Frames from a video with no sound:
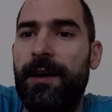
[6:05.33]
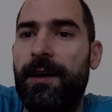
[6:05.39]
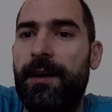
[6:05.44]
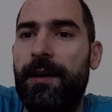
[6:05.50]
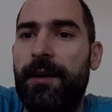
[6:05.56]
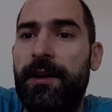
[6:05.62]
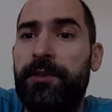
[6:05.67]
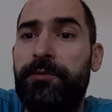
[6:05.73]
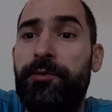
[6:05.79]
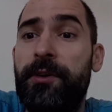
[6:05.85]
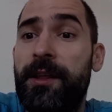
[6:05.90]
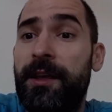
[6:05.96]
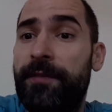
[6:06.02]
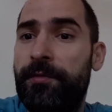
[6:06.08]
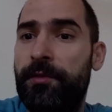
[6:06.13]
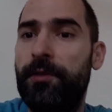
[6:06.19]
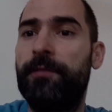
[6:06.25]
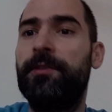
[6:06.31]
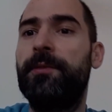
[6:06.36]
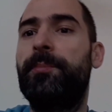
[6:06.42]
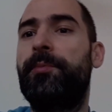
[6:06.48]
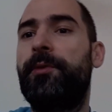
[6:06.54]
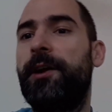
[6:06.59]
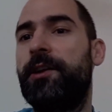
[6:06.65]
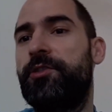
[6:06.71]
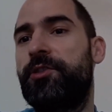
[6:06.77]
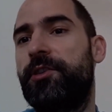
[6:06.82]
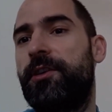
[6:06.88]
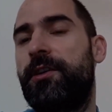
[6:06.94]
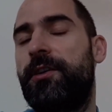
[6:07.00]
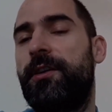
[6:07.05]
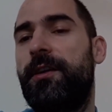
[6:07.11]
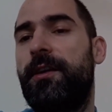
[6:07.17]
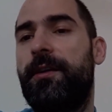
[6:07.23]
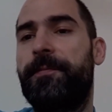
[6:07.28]
It relieves you of the
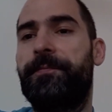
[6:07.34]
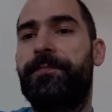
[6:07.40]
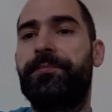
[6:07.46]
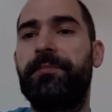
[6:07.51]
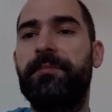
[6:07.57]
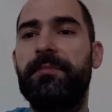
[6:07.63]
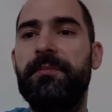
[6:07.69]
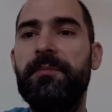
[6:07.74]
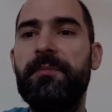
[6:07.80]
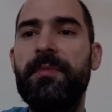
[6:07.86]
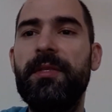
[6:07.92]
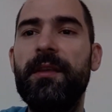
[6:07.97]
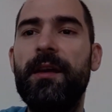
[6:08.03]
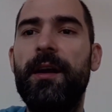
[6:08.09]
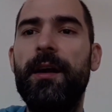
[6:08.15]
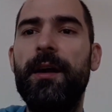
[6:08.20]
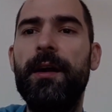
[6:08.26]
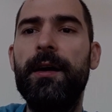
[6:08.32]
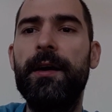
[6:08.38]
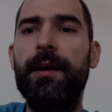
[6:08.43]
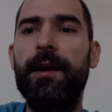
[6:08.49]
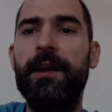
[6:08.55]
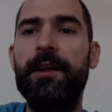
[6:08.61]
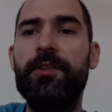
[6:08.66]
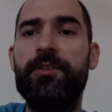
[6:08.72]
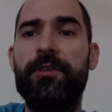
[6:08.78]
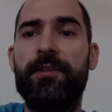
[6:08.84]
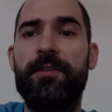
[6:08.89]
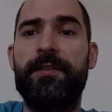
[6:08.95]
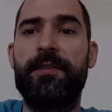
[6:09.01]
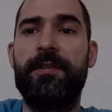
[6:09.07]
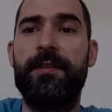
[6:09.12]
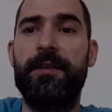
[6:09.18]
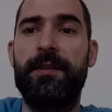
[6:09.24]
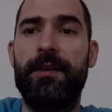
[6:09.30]
pressure and
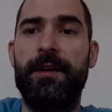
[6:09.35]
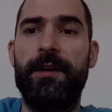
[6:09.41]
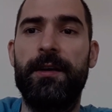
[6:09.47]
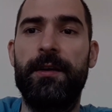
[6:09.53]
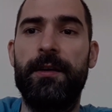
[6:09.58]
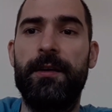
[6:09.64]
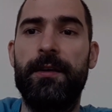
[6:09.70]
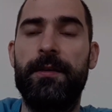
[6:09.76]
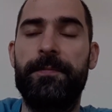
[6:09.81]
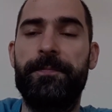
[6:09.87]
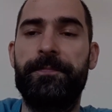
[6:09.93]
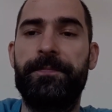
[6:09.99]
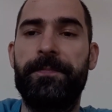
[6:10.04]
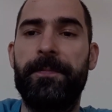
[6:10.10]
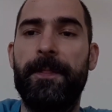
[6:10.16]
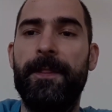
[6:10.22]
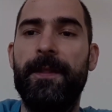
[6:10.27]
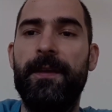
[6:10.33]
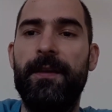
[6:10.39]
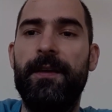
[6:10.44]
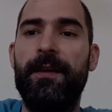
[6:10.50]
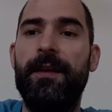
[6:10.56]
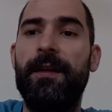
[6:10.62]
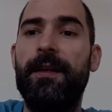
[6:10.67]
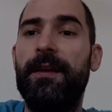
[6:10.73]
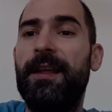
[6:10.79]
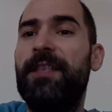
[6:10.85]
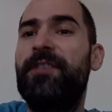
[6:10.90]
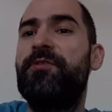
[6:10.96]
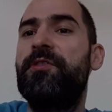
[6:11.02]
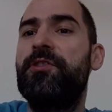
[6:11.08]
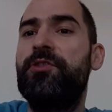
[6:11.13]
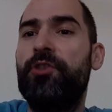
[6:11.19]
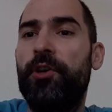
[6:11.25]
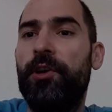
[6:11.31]
just lets you
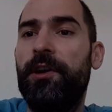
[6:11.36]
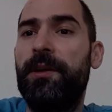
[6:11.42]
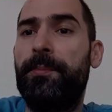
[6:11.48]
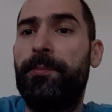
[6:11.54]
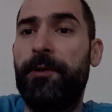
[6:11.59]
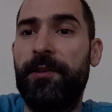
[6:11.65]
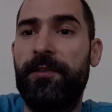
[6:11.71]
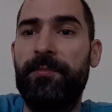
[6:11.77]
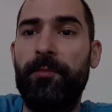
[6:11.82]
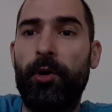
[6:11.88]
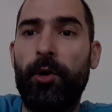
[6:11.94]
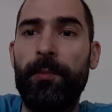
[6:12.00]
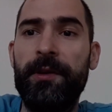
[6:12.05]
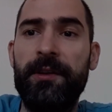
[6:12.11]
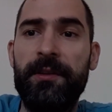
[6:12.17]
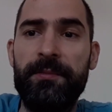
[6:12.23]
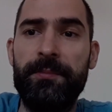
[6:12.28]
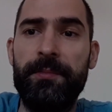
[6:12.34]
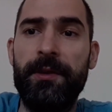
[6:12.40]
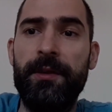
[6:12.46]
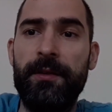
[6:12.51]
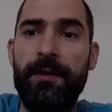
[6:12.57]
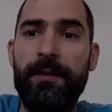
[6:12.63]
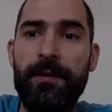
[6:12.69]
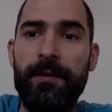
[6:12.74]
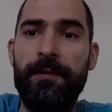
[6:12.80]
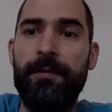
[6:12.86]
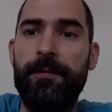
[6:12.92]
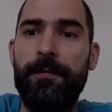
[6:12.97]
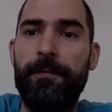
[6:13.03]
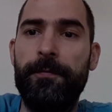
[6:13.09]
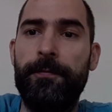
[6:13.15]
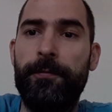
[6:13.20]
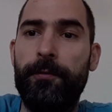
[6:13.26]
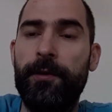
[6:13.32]
enjoy the present moment and be
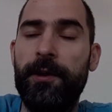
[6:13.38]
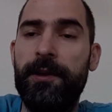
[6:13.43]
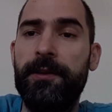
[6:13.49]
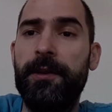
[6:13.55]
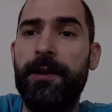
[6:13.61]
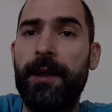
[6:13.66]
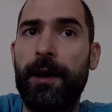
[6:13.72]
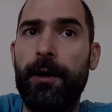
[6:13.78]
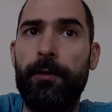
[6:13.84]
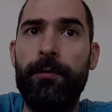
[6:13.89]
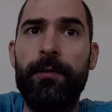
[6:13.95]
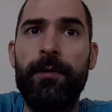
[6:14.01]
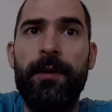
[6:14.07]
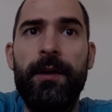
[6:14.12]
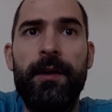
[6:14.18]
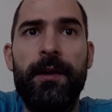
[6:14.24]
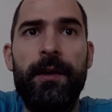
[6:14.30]
fully in the now.